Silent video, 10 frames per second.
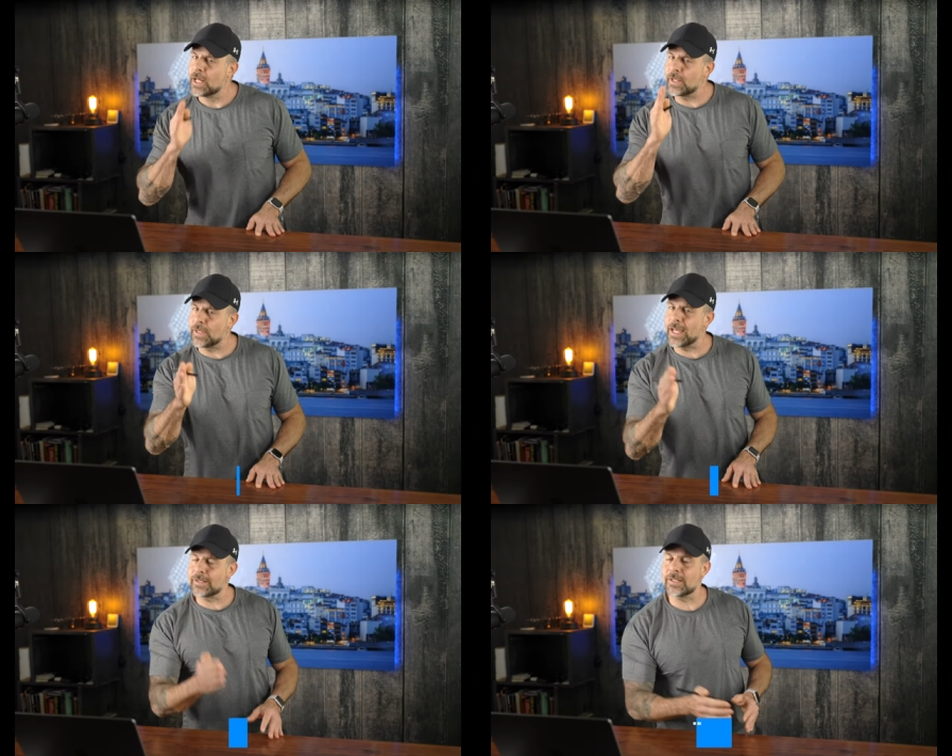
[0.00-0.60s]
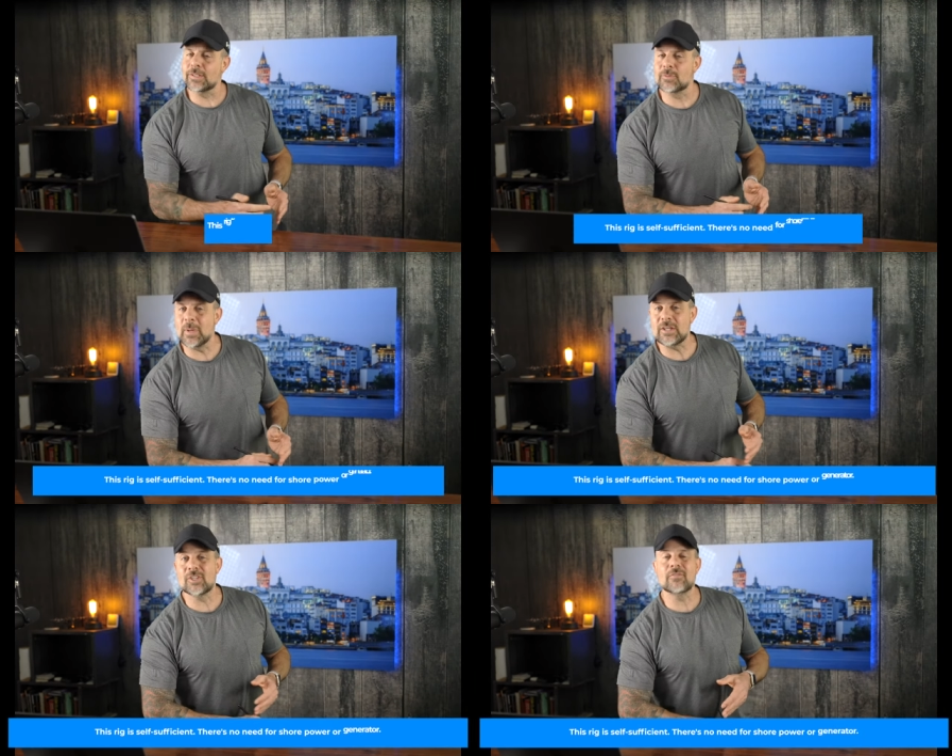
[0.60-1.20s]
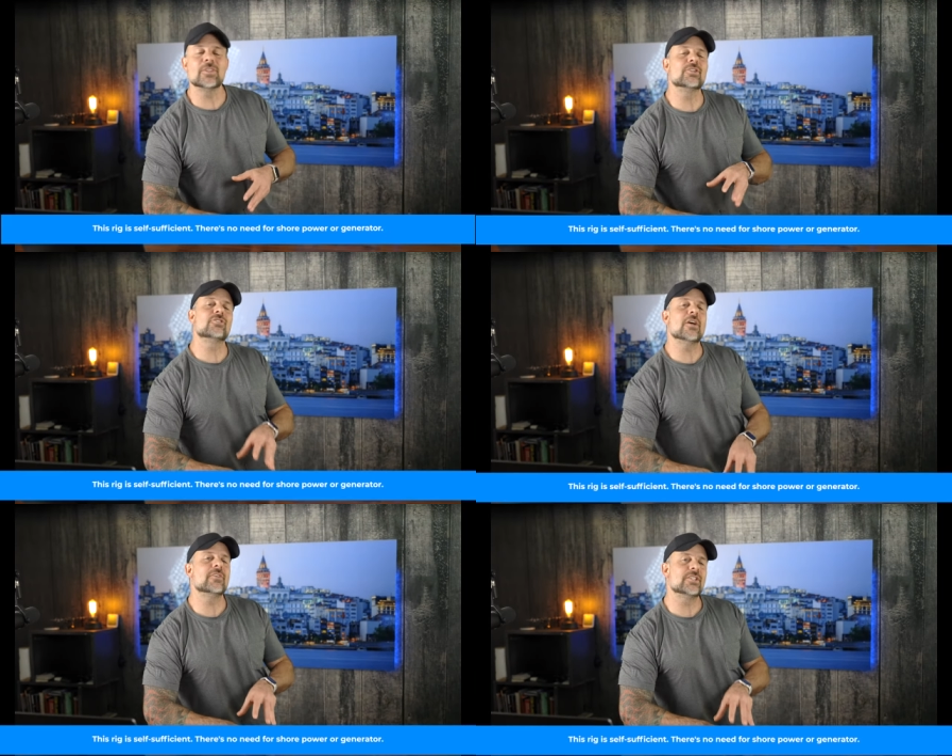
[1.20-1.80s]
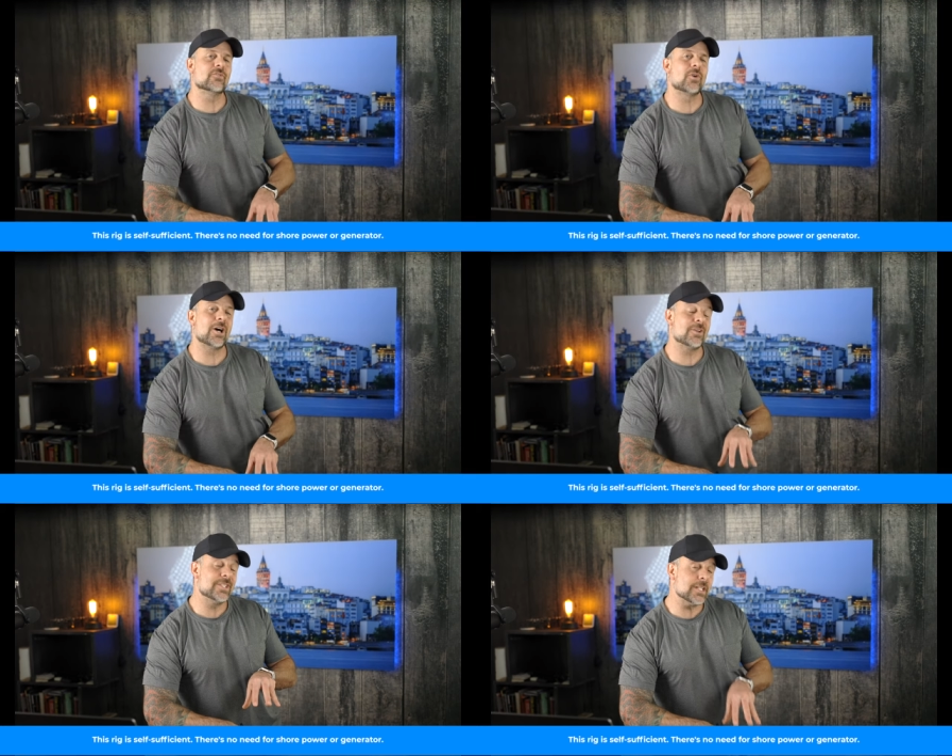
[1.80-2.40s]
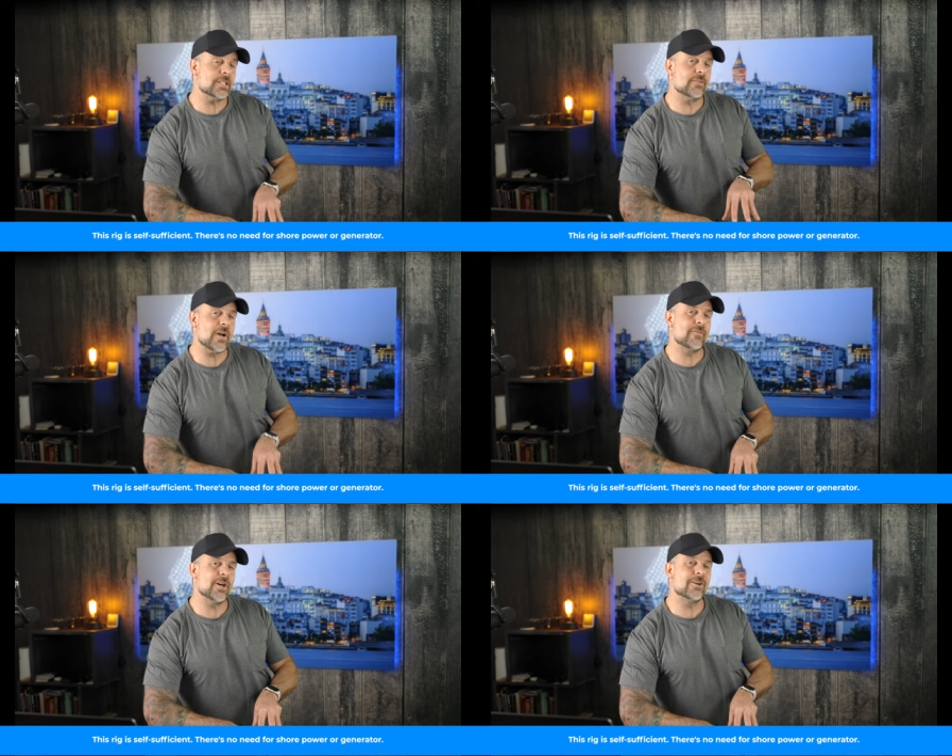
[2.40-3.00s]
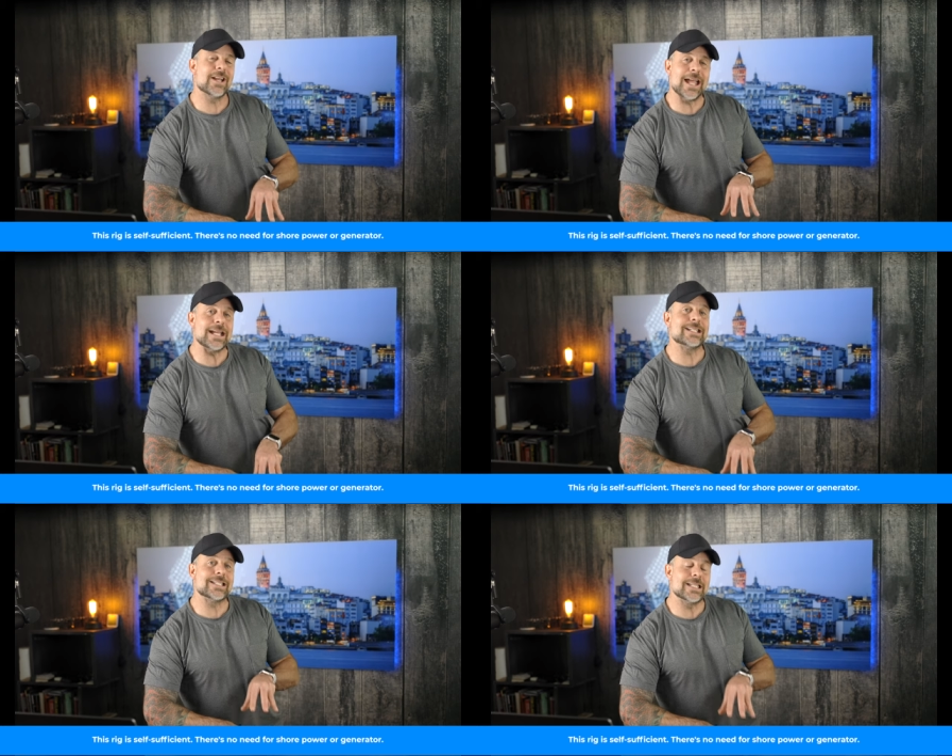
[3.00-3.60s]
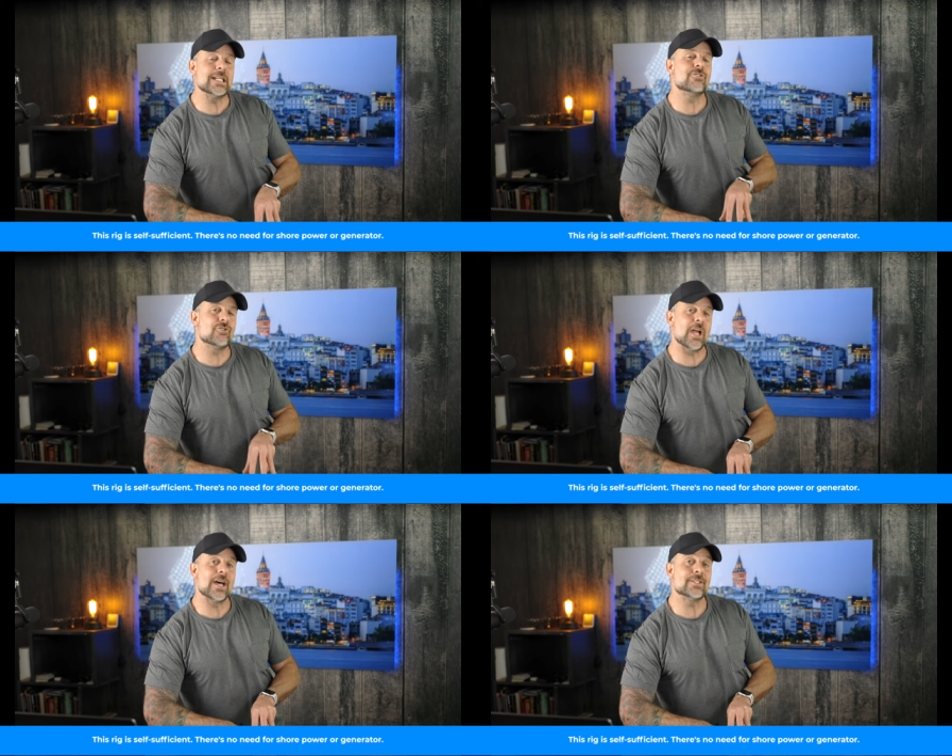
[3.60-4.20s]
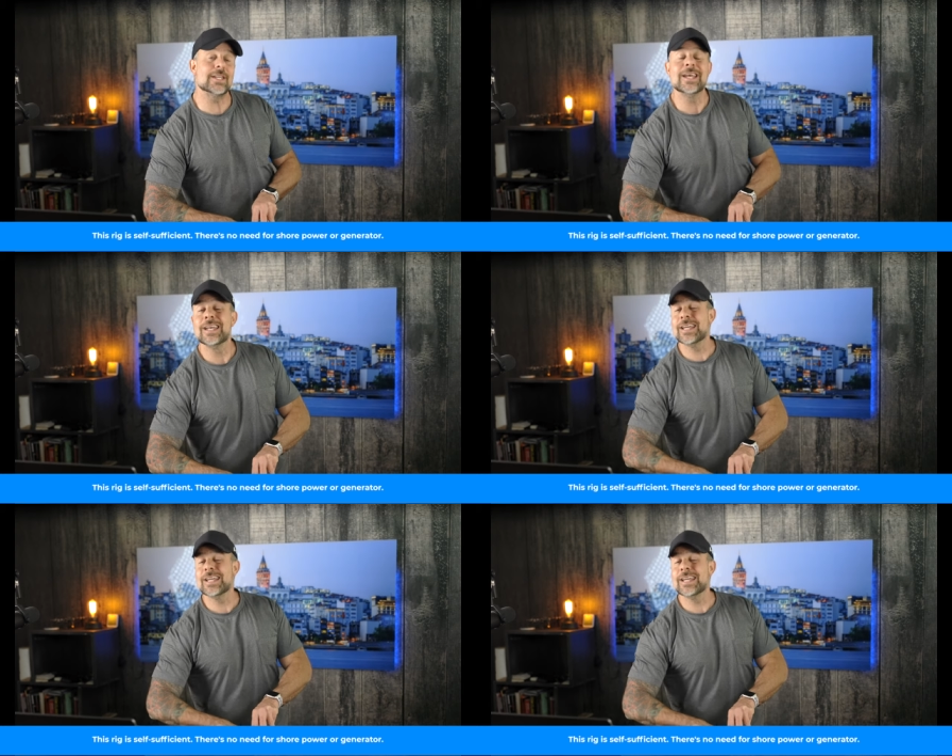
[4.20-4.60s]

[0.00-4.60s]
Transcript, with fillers: Now the XS is based off of the Chevy Silverado 6500 HD chassis.